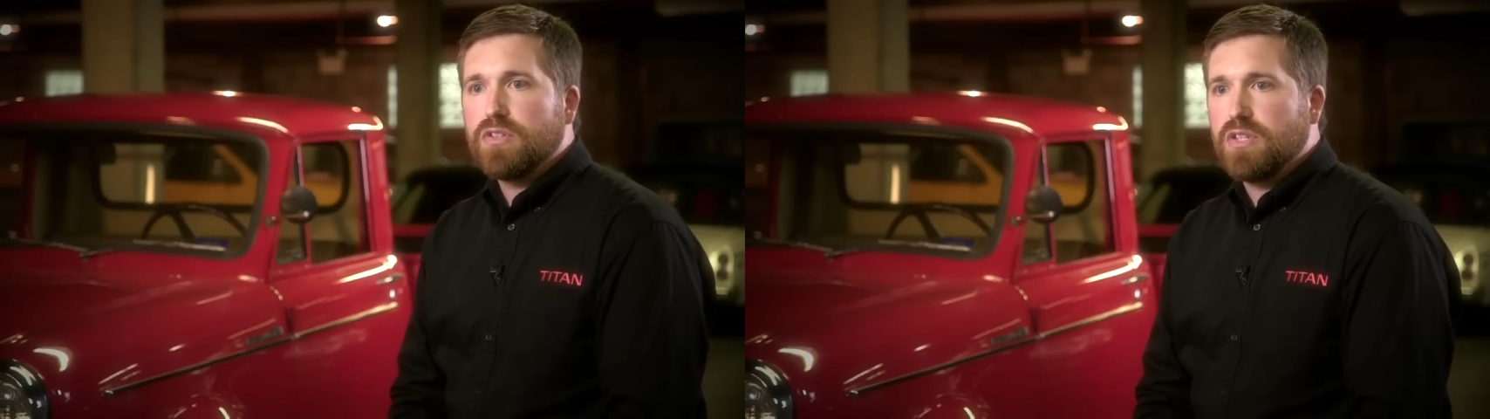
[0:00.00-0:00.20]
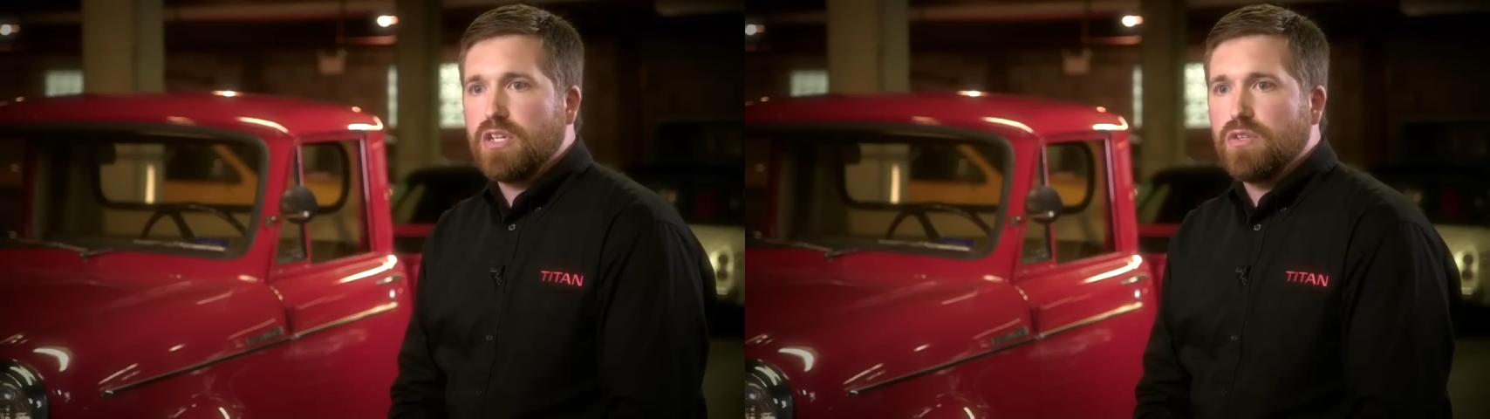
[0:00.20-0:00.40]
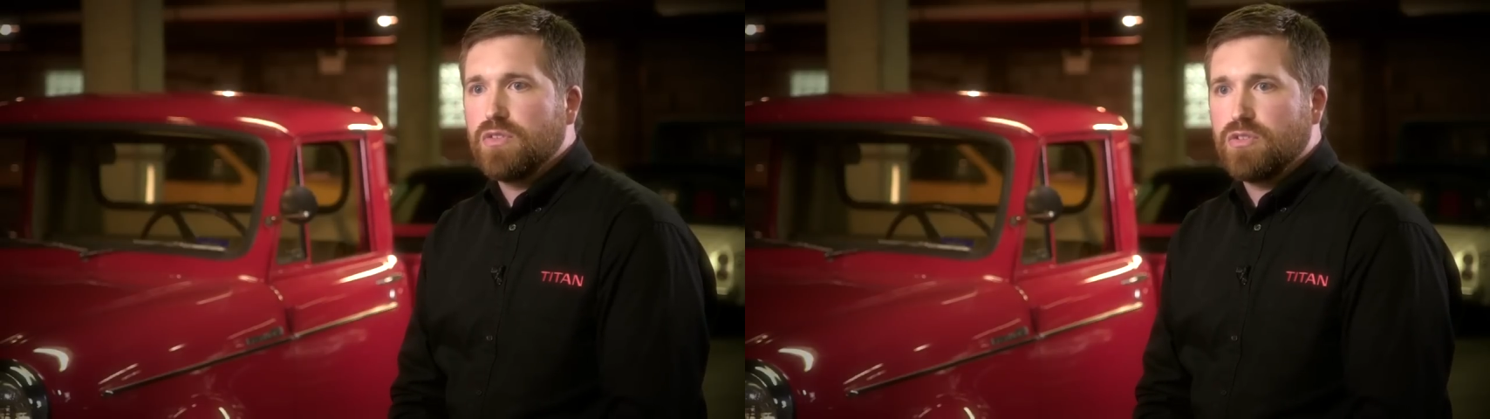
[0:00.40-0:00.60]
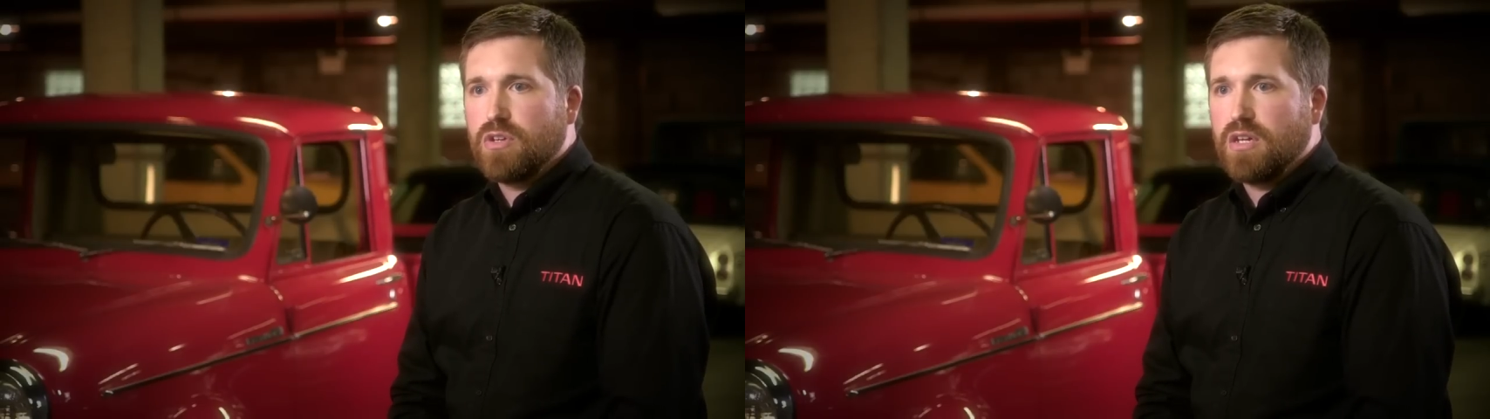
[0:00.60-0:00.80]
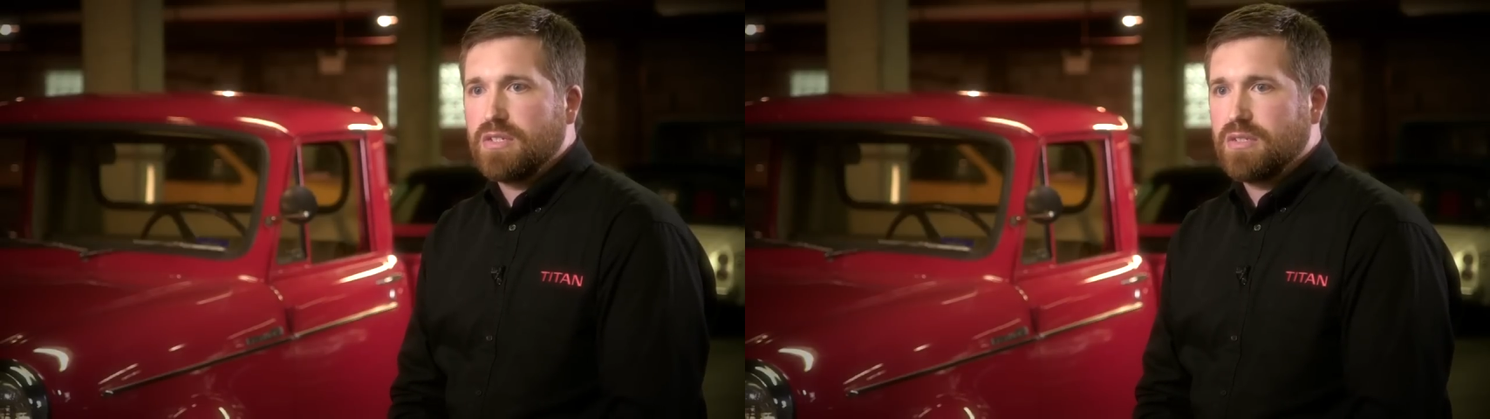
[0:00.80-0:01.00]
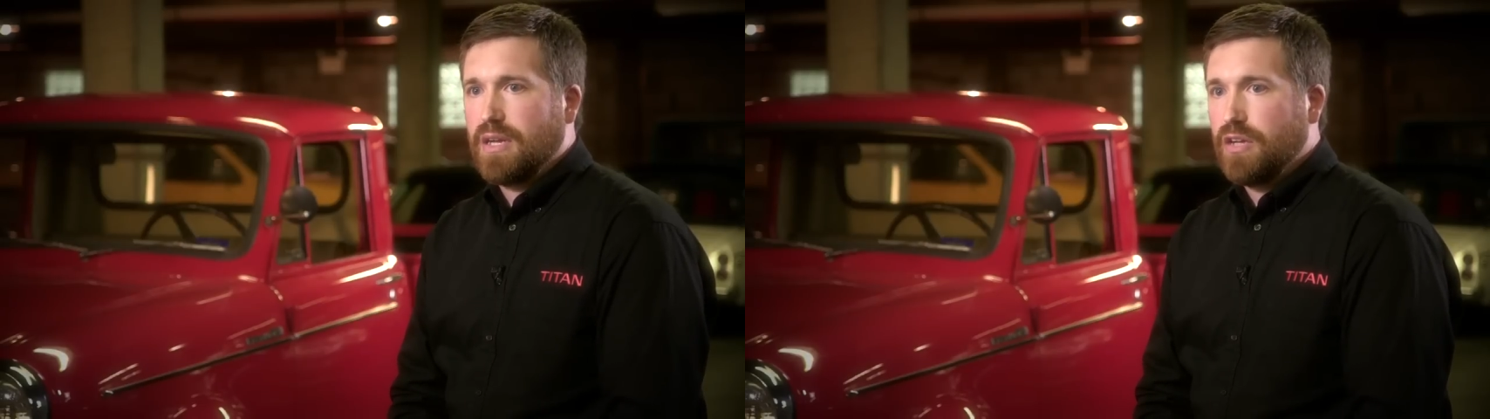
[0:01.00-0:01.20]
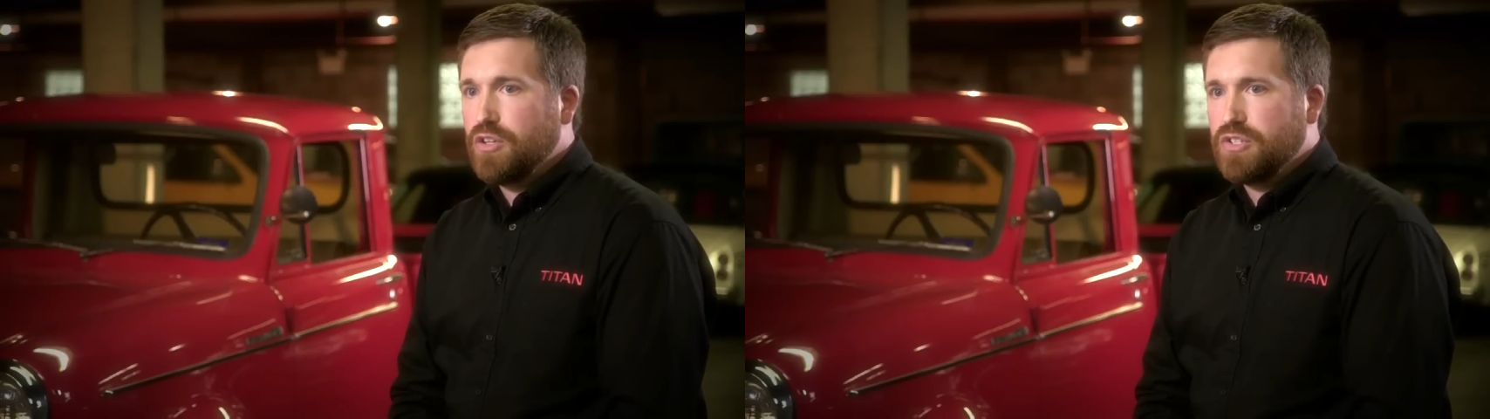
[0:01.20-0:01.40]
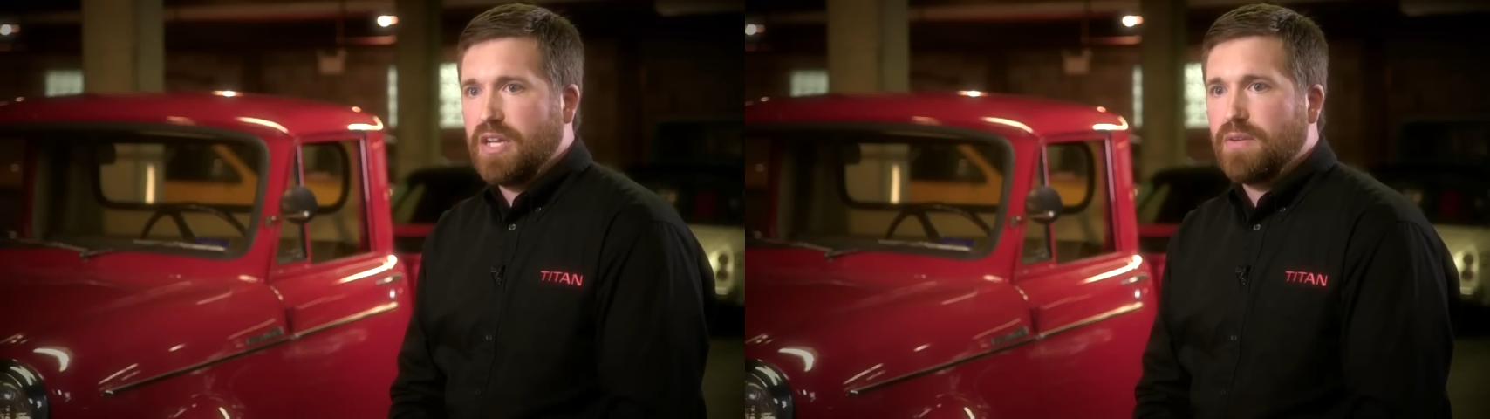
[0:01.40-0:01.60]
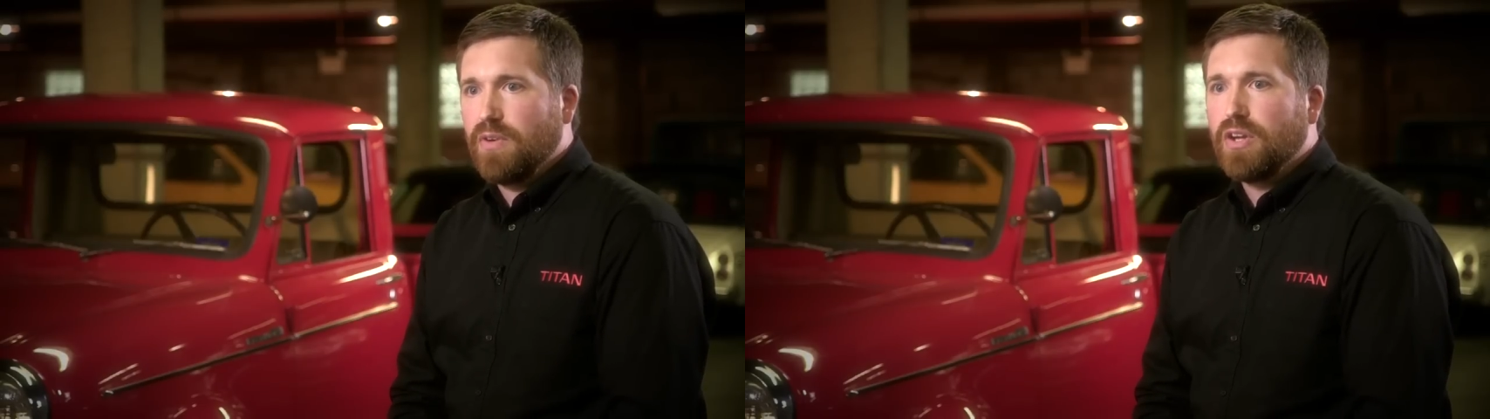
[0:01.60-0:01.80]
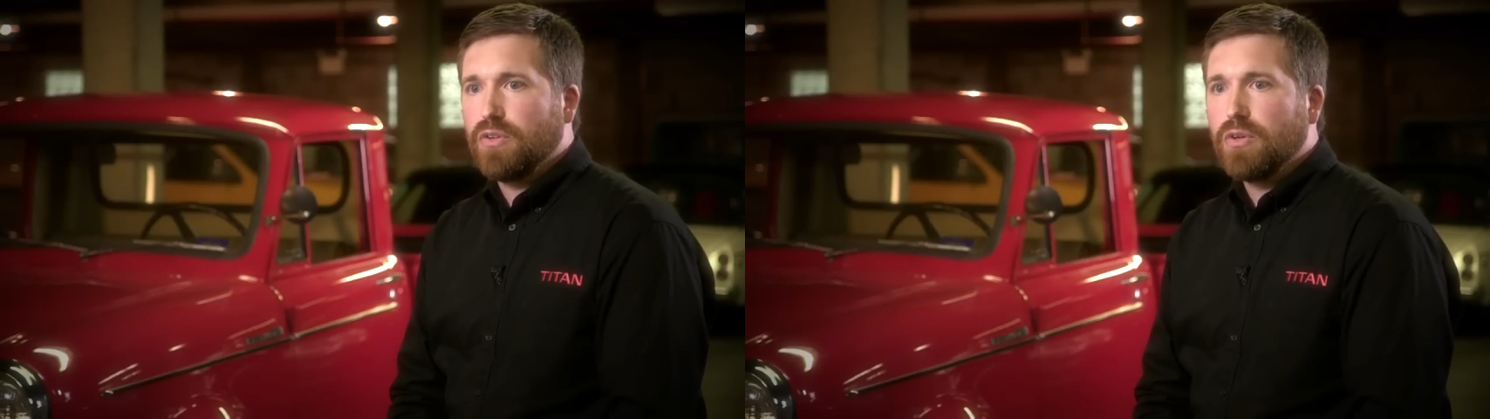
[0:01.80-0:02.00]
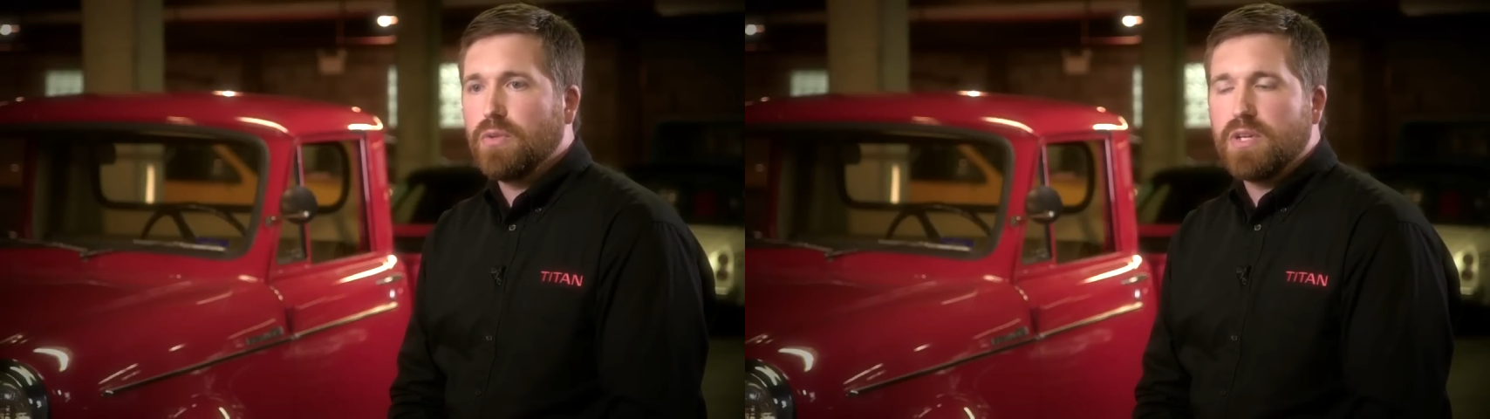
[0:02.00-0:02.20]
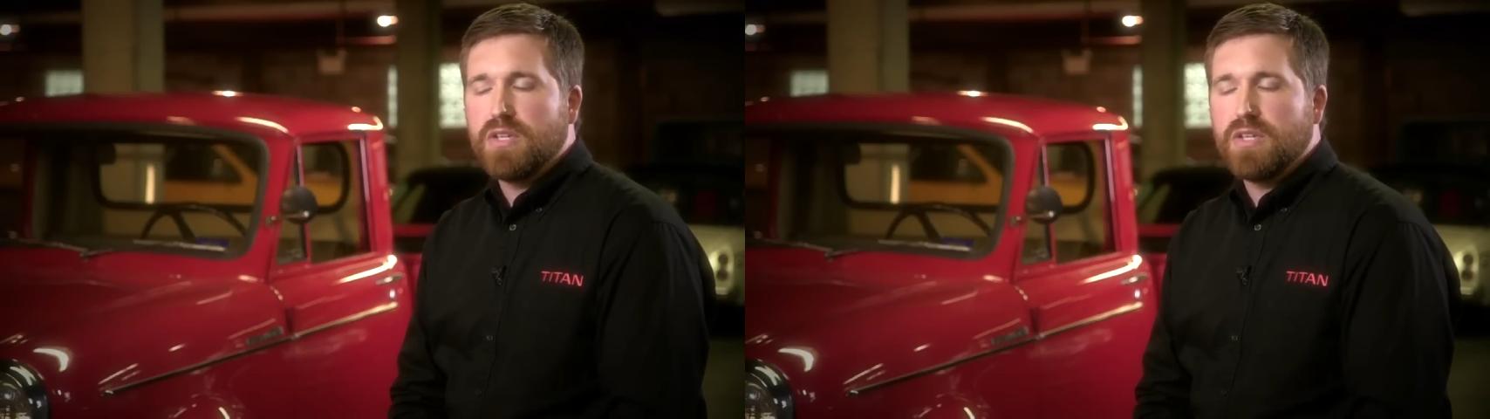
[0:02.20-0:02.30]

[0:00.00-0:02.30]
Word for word: else they use the trucks. I understand it very clearly